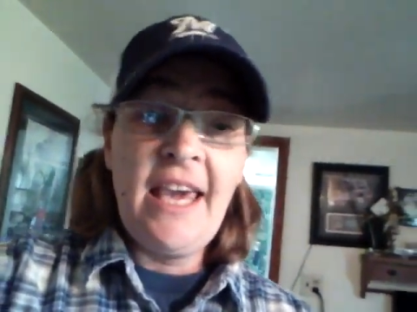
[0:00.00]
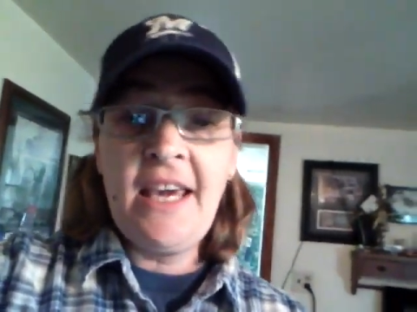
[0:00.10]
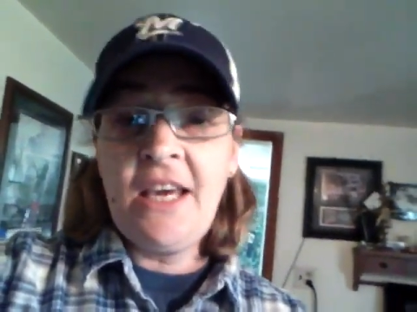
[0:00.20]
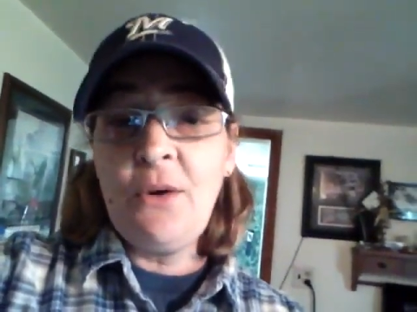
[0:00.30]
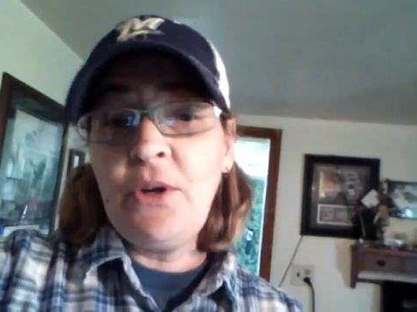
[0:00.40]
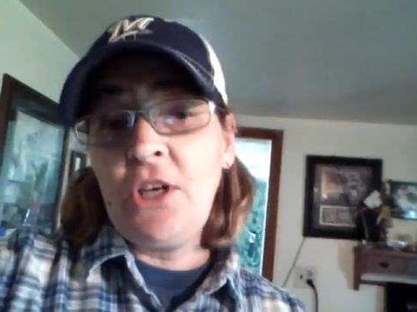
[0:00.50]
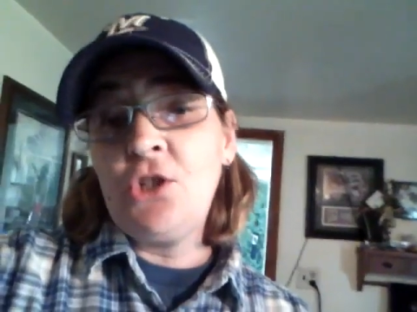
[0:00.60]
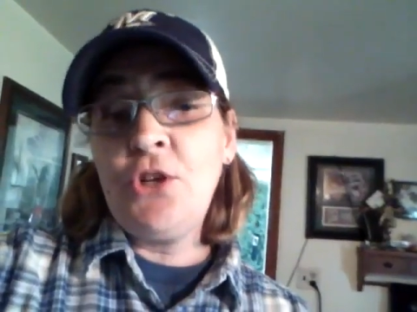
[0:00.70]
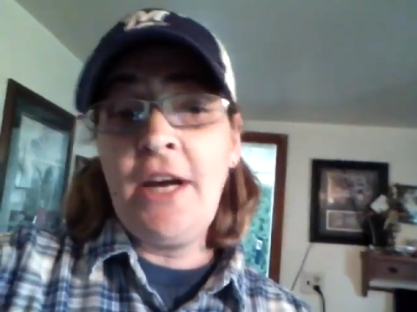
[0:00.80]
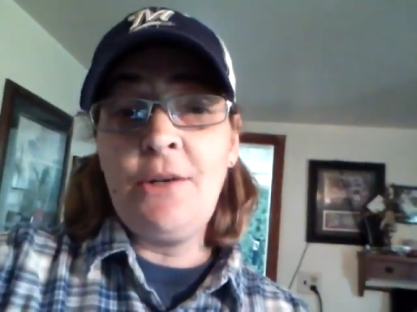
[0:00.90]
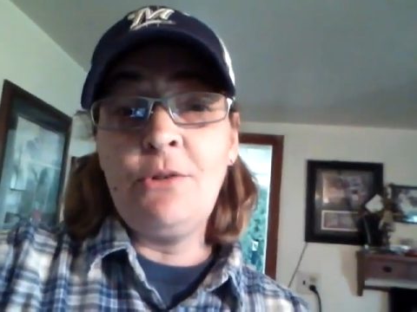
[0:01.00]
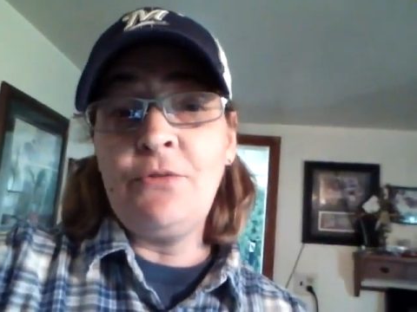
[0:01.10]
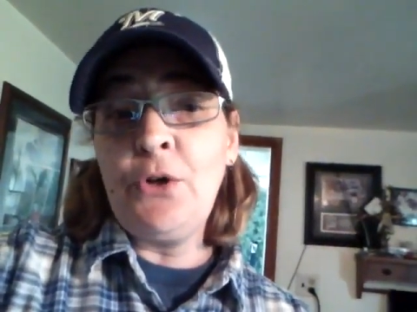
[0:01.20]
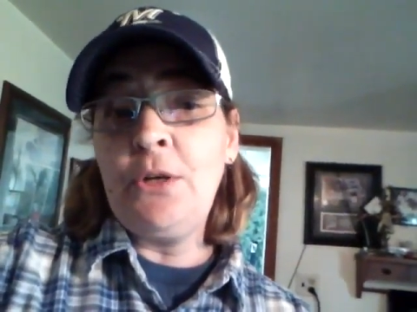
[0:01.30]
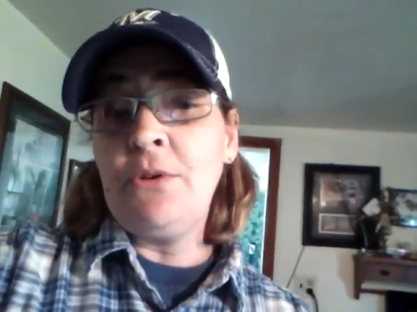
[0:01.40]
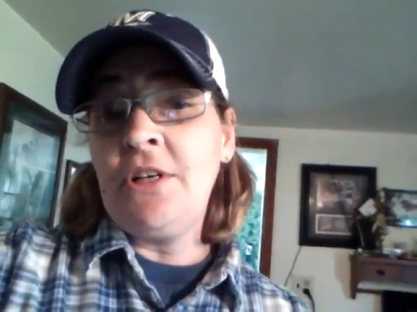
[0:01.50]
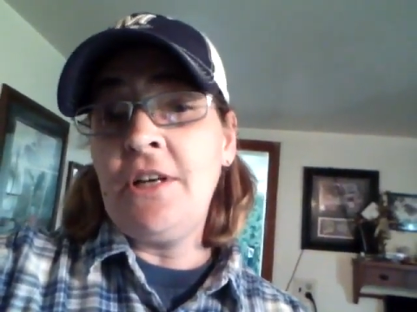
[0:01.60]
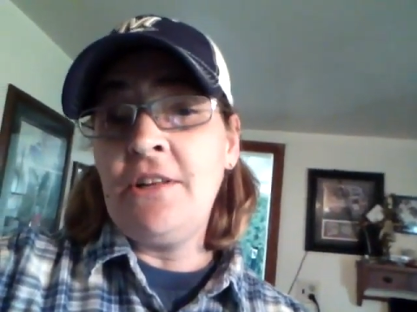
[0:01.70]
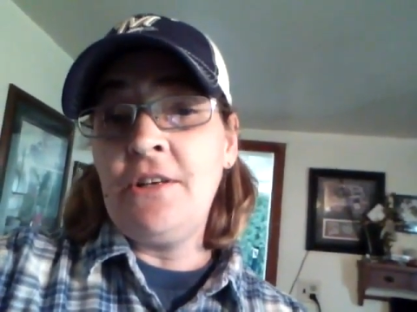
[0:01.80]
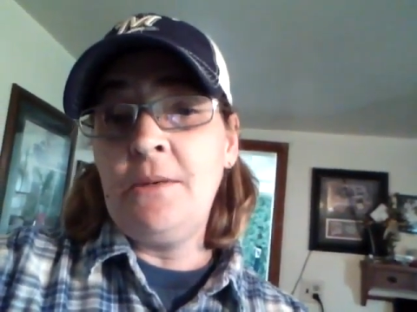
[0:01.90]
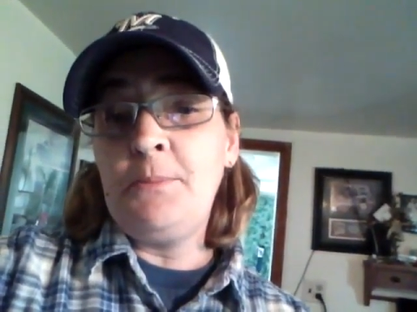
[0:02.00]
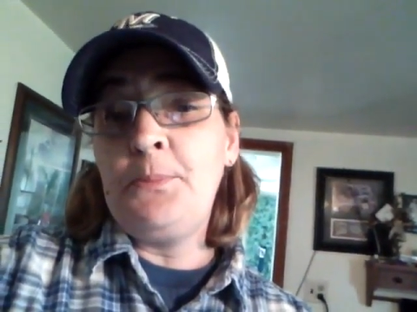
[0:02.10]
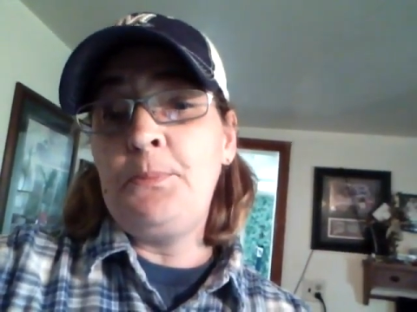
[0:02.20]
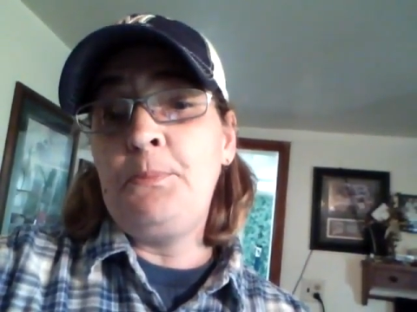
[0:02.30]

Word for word: And we could try to avoid one another,